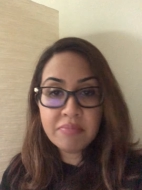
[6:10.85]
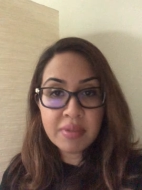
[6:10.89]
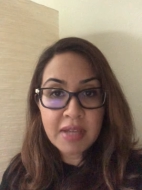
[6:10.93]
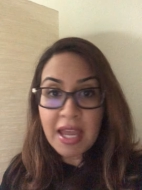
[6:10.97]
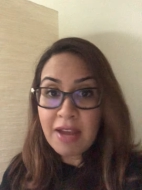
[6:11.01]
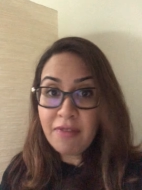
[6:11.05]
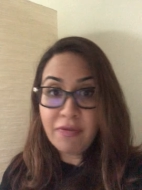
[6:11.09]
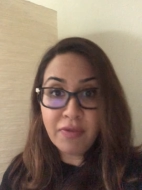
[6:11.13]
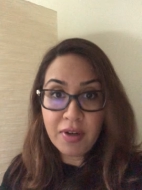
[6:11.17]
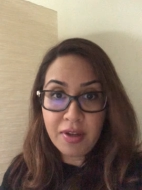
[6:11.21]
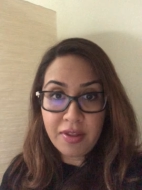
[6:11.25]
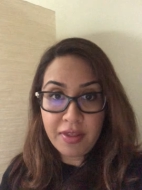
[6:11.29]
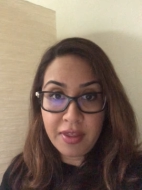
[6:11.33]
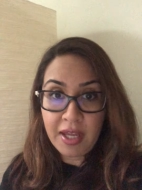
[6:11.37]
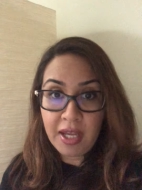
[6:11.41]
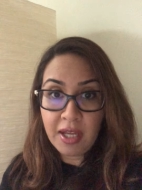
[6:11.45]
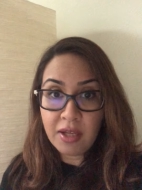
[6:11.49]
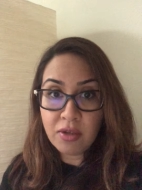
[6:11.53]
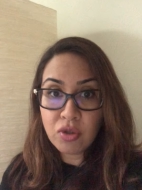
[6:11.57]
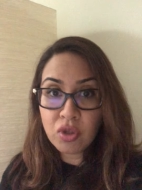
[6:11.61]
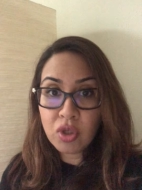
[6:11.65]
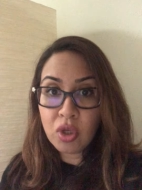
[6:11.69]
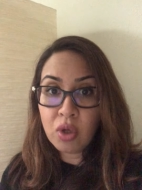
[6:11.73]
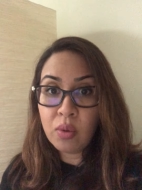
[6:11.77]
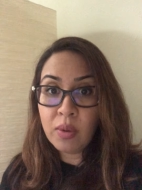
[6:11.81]
everything.
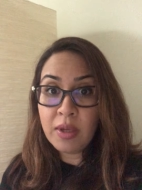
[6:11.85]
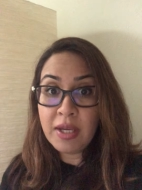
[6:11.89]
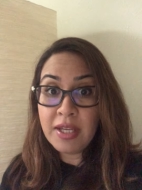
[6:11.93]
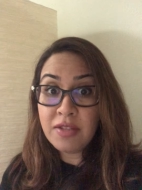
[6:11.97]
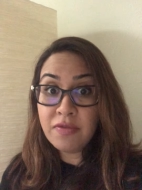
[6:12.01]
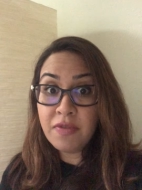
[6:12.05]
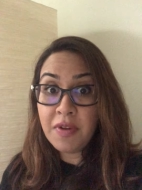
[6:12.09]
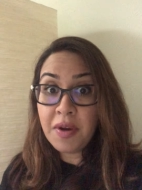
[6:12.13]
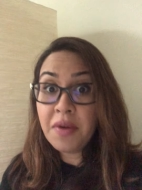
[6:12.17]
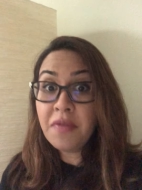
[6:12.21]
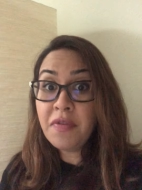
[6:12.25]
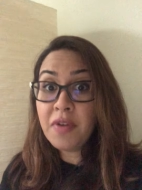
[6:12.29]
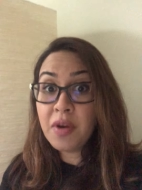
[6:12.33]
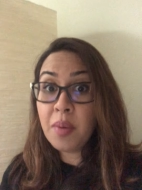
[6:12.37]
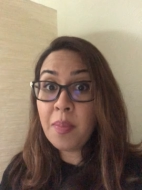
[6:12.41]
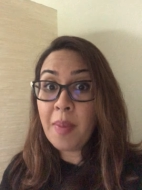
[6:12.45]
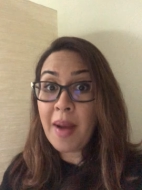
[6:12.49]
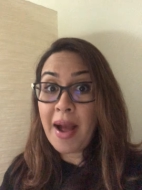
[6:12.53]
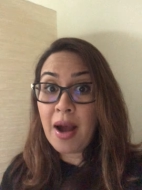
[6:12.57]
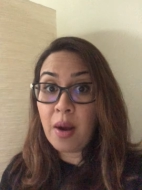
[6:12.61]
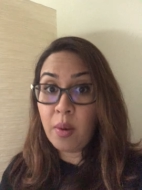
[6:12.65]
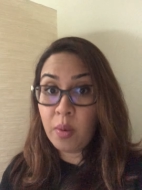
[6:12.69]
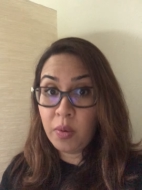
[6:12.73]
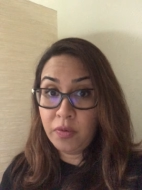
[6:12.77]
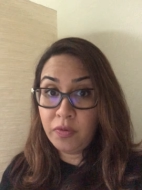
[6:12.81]
So he's very, very
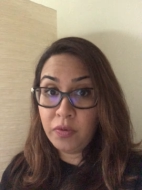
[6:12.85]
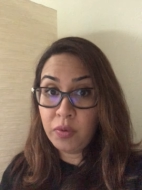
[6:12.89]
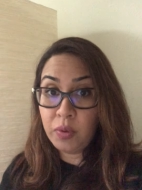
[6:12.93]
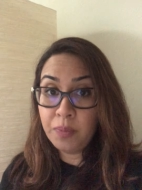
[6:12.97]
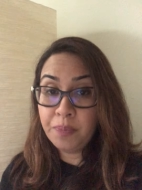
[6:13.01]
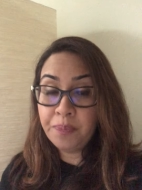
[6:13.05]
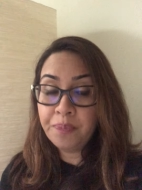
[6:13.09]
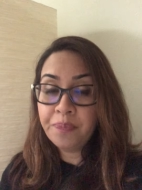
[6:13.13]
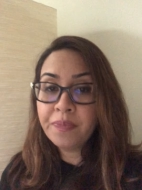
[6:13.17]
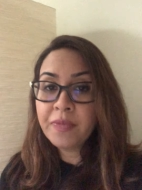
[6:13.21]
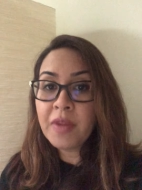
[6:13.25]
powerful.